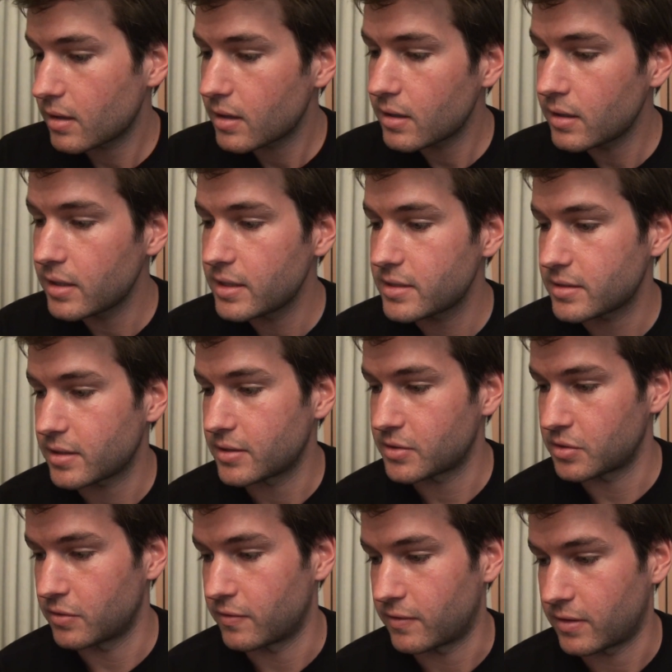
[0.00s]
at least
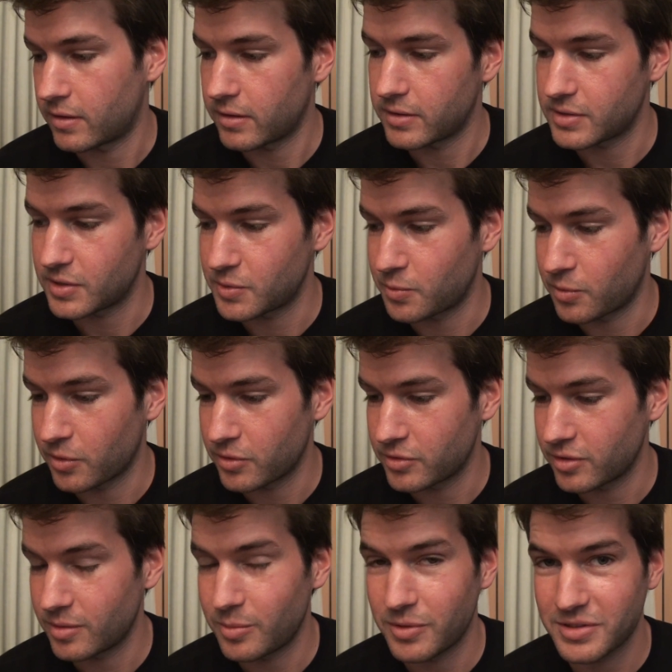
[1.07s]
insofar as his
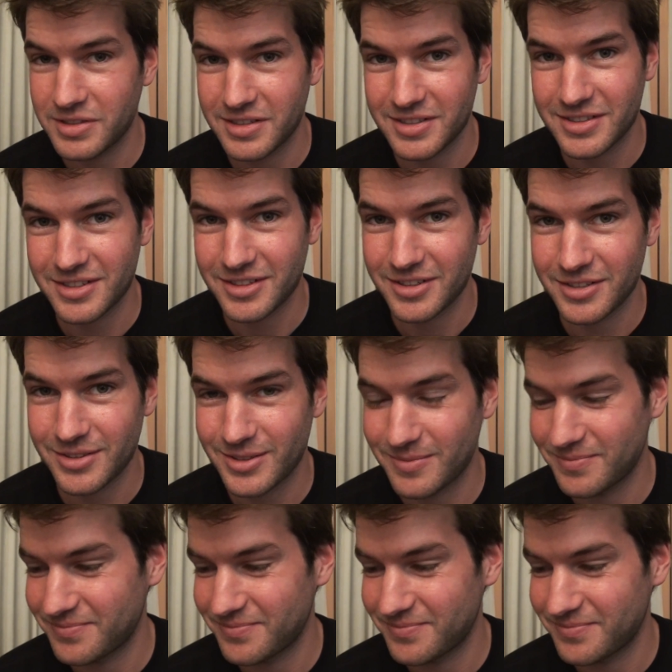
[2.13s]
wardrobe was concerned.